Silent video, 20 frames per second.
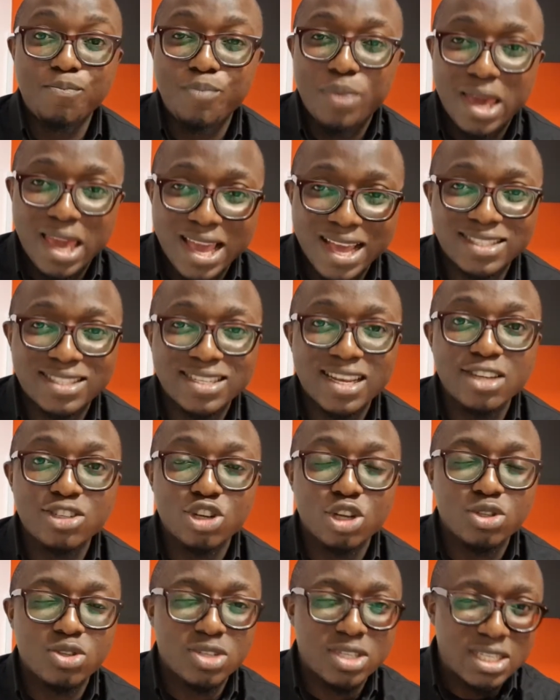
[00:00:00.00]
Pay
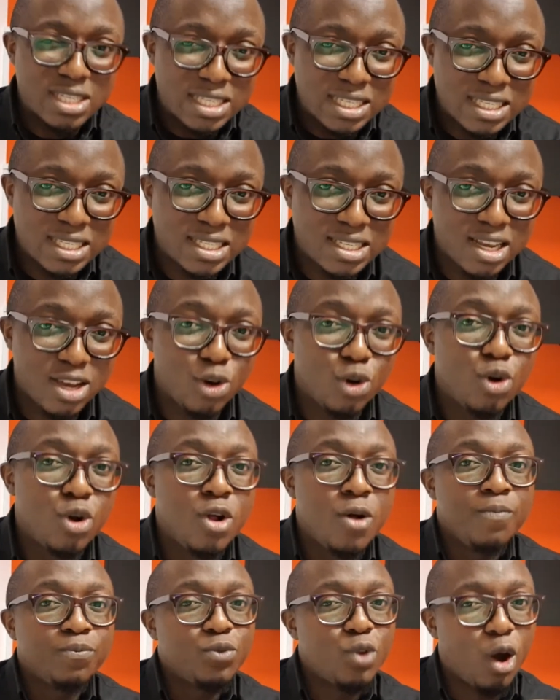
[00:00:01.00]
attention to the
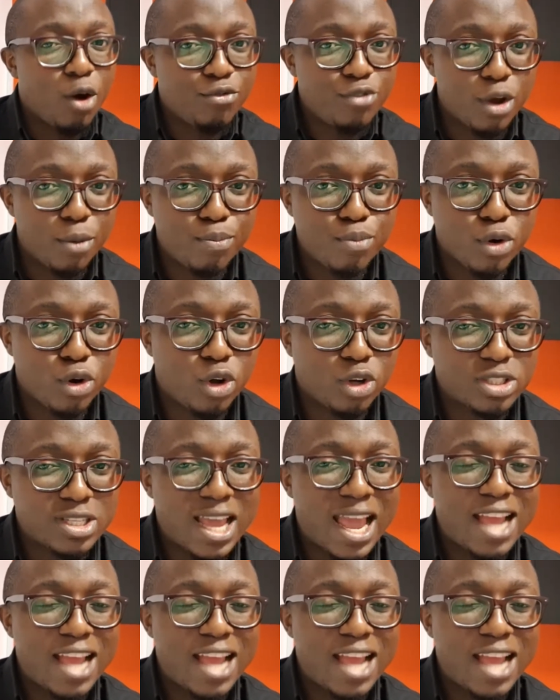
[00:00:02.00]
detail of your product.